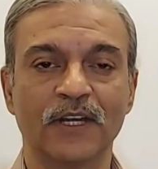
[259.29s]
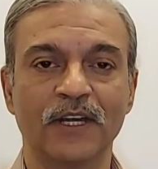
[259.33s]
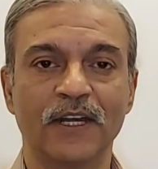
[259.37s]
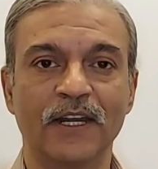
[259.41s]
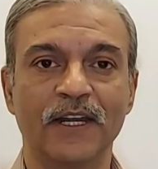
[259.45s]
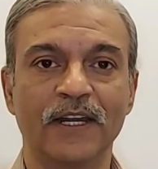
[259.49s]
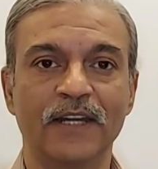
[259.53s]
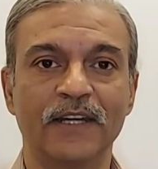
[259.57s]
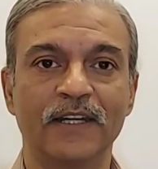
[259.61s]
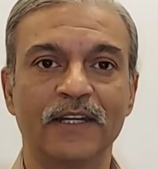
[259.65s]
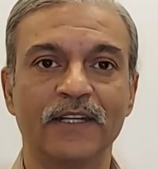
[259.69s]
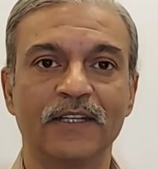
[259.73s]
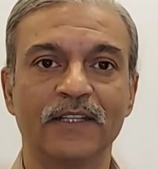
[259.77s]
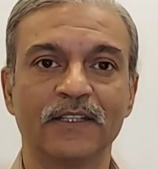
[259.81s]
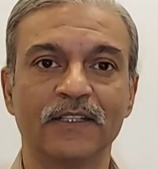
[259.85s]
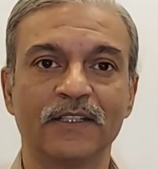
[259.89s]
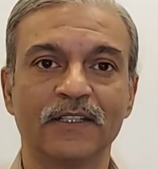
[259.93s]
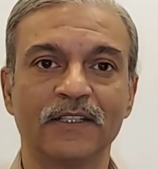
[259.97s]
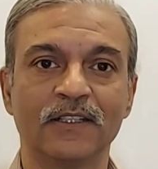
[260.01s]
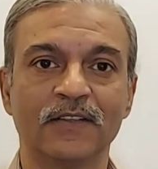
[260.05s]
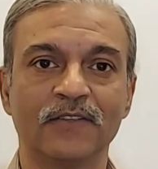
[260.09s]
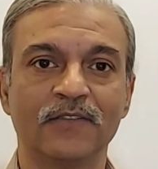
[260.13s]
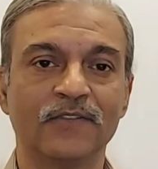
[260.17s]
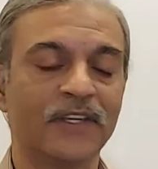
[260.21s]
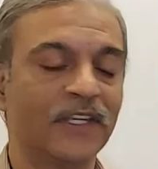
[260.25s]
and
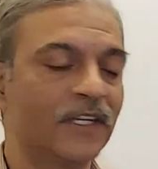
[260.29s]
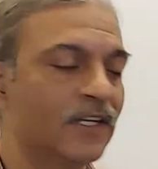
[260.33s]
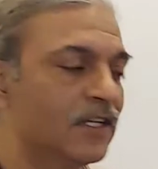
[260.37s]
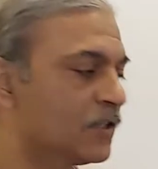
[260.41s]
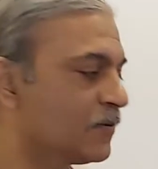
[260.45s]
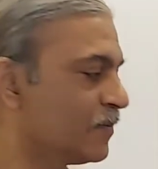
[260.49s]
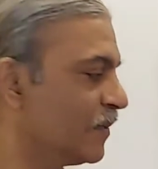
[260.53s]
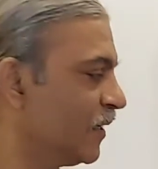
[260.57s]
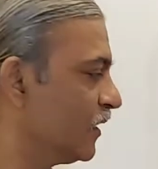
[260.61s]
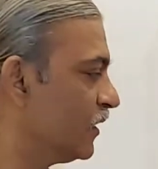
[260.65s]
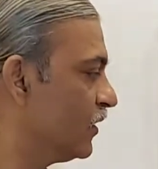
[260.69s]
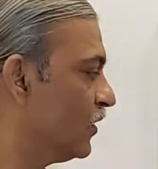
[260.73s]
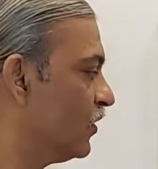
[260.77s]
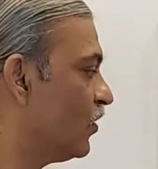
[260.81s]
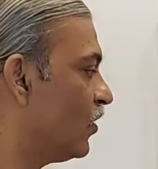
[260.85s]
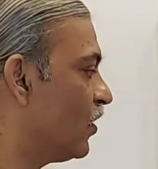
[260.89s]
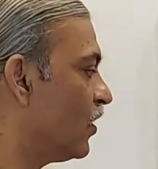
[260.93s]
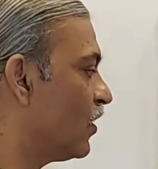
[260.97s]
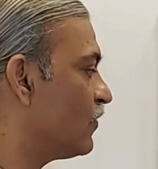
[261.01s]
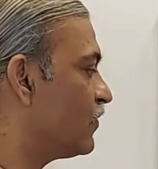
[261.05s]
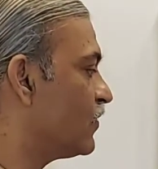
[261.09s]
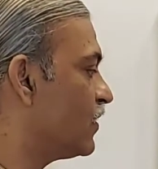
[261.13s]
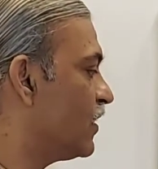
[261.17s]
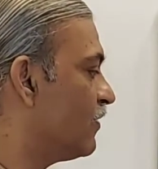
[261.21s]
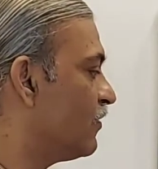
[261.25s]
Venus being the lord
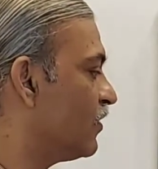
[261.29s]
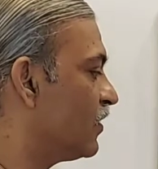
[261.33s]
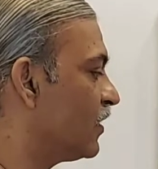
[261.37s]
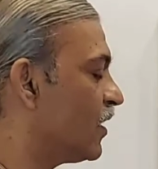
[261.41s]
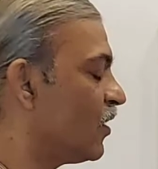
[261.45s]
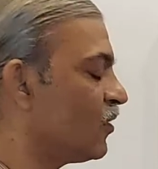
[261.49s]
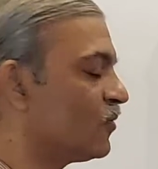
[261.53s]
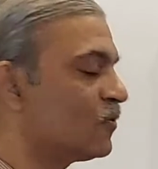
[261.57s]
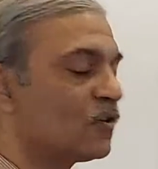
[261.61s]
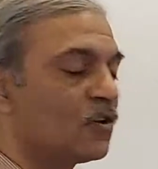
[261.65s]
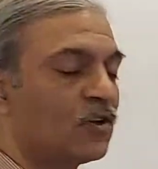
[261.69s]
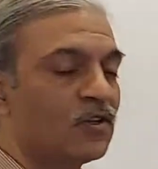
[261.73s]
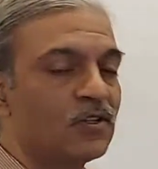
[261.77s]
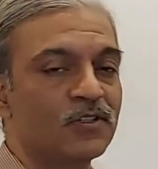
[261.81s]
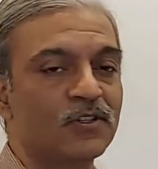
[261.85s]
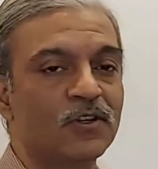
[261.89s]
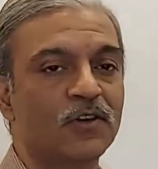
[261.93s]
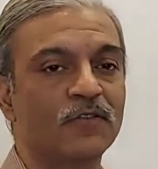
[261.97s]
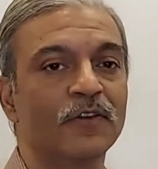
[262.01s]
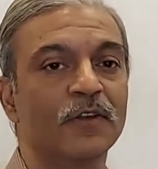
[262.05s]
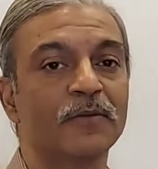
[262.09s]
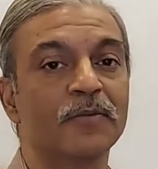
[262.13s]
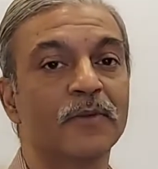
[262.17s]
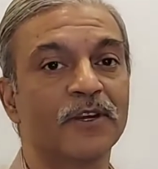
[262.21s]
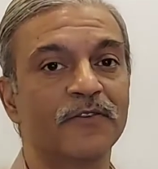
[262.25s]
of seventh house also,
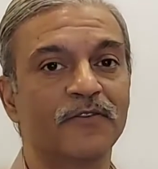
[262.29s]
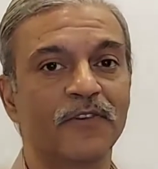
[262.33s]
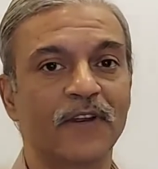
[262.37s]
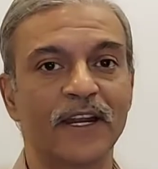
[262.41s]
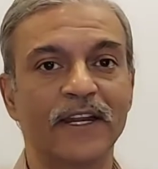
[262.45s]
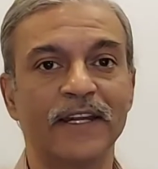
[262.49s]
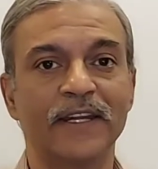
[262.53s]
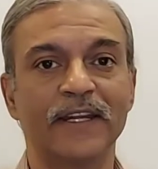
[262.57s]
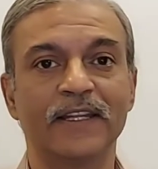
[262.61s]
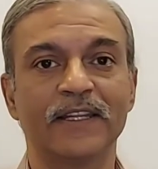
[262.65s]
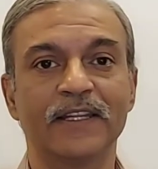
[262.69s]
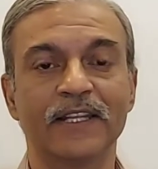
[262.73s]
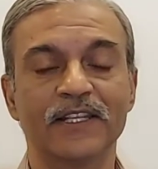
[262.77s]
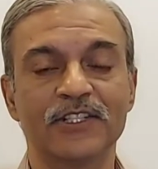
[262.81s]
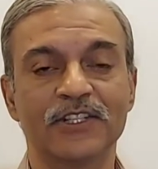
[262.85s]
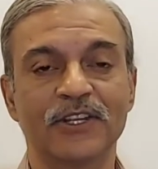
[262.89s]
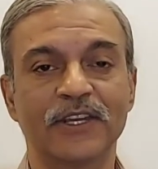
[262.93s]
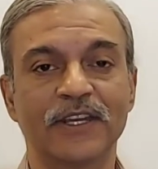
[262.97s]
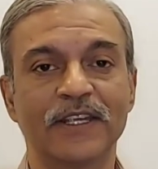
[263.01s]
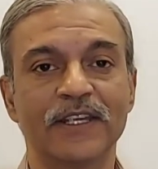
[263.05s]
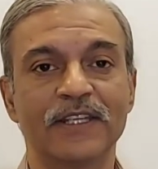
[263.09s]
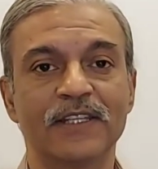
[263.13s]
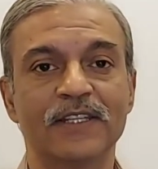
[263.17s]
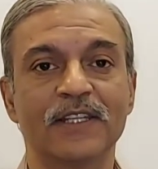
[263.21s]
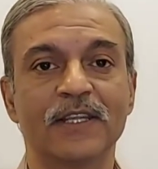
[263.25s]
we may find in this
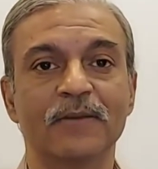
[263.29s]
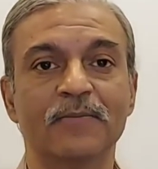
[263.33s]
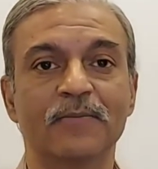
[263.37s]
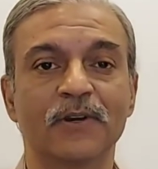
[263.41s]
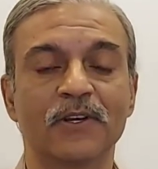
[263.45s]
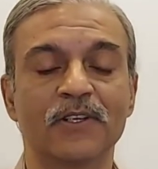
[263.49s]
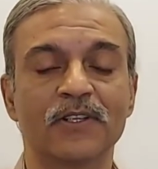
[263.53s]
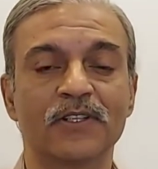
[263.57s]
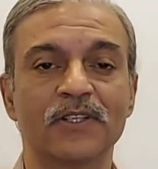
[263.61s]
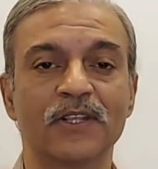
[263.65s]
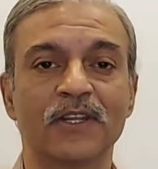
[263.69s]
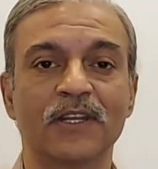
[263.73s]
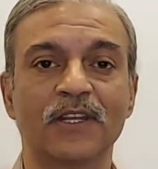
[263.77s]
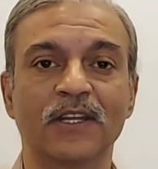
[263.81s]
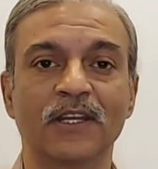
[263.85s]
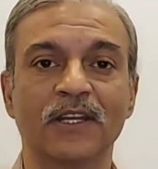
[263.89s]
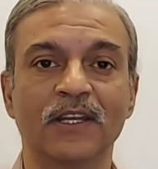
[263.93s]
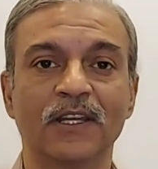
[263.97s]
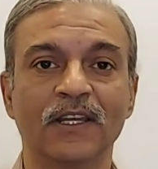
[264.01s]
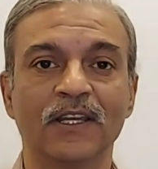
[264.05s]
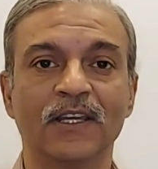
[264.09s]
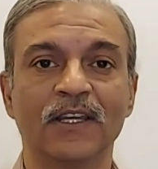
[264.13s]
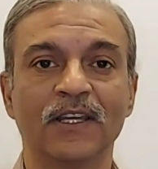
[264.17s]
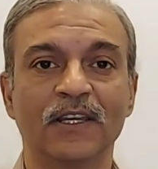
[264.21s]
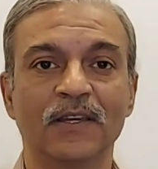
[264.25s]
case the person
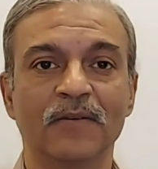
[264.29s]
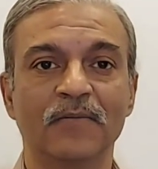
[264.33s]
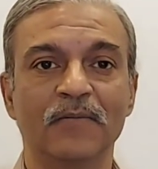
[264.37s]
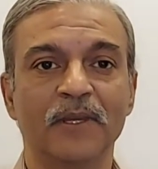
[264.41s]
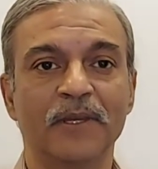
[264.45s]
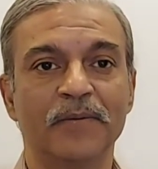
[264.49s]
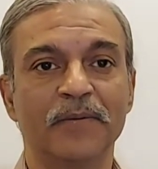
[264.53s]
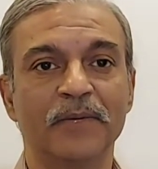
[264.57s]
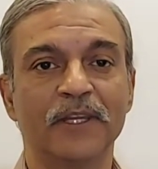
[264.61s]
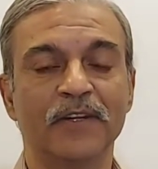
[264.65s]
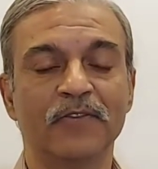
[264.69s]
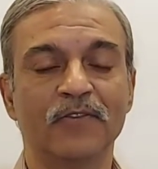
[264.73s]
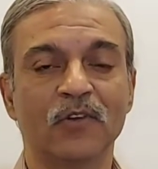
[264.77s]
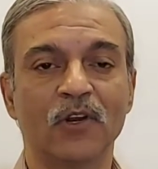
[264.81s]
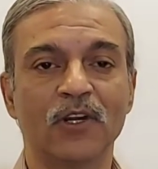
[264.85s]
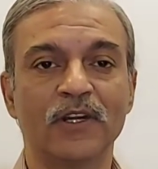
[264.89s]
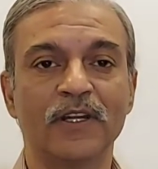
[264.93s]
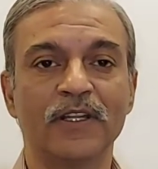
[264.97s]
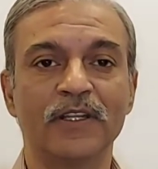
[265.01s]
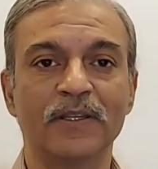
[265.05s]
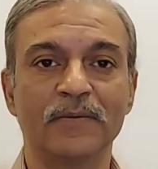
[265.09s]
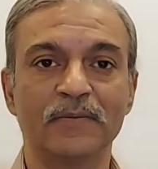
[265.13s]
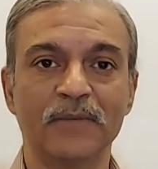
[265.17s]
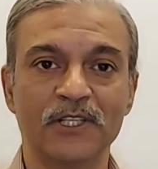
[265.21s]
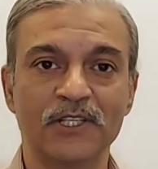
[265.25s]
may be involved
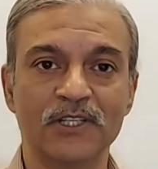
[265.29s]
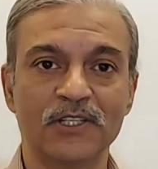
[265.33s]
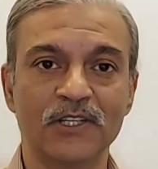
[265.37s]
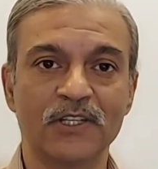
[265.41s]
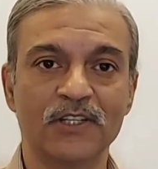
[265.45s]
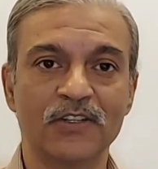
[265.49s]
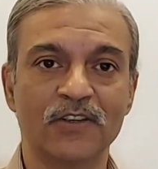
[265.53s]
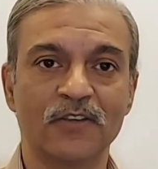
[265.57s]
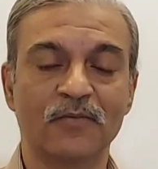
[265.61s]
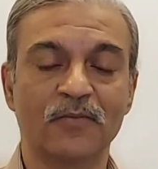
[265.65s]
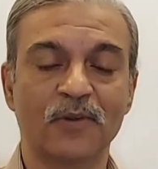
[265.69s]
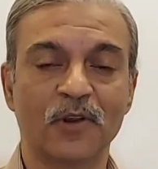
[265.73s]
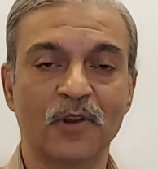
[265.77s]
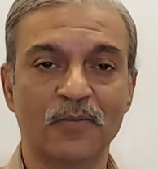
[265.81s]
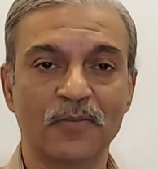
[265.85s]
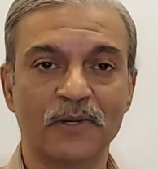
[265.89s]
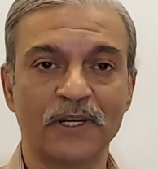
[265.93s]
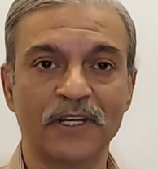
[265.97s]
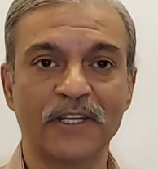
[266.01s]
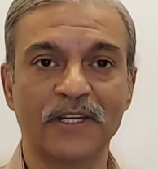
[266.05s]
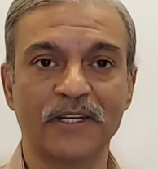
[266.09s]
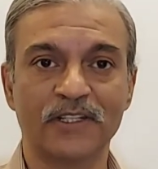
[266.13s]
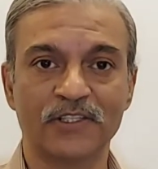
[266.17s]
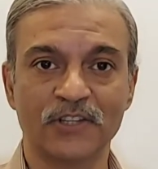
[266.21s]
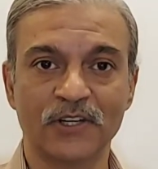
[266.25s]
in the business of
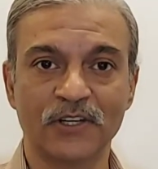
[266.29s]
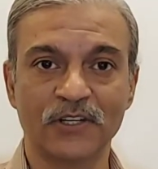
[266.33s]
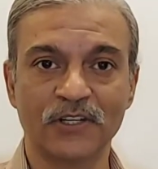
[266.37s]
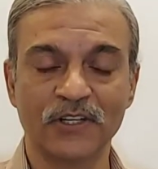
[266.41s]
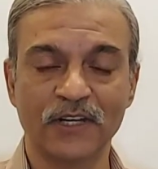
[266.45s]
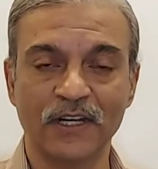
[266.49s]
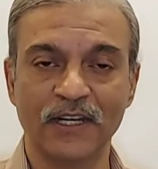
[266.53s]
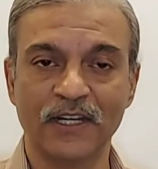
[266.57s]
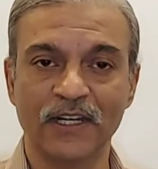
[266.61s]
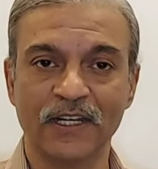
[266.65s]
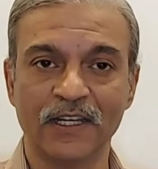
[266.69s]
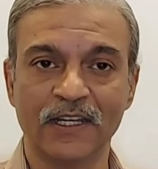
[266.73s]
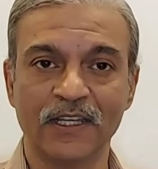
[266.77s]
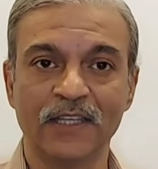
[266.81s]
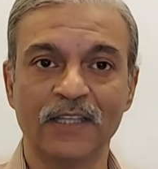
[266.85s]
property, etc.